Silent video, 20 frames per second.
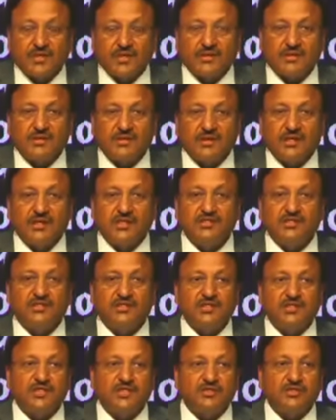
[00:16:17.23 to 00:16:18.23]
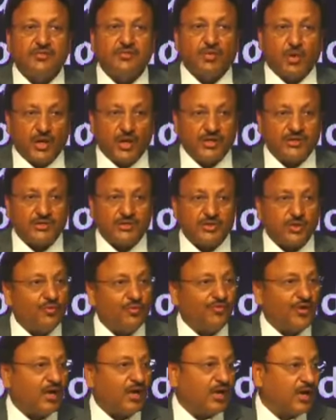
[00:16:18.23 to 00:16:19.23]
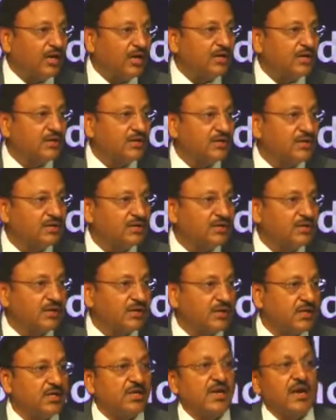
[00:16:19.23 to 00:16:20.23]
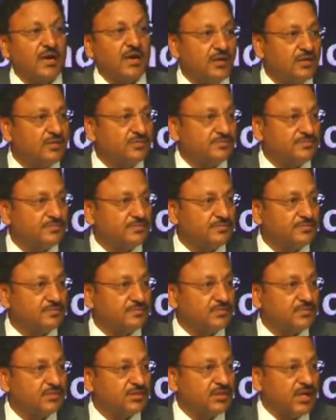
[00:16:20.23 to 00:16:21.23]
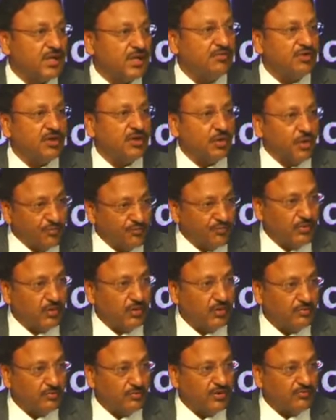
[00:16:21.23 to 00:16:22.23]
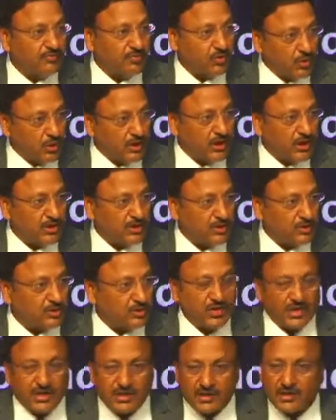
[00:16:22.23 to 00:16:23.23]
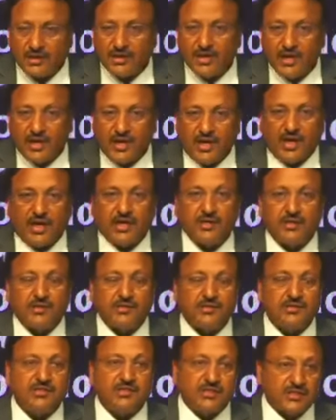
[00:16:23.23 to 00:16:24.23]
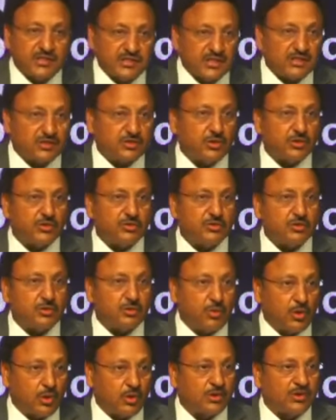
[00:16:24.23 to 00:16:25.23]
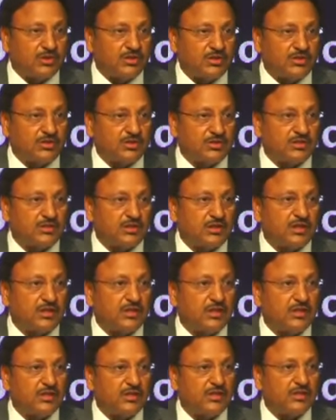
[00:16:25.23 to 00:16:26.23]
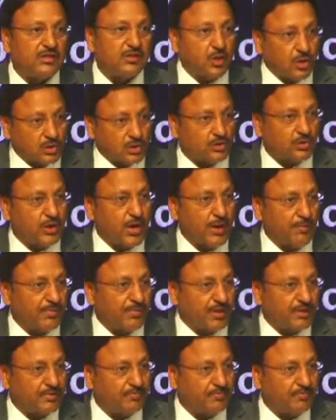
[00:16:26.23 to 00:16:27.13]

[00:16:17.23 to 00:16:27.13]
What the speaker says: the incidents of violence so far are nil. And we are hopeful. We have told our DOs. And citizens also want this not to happen.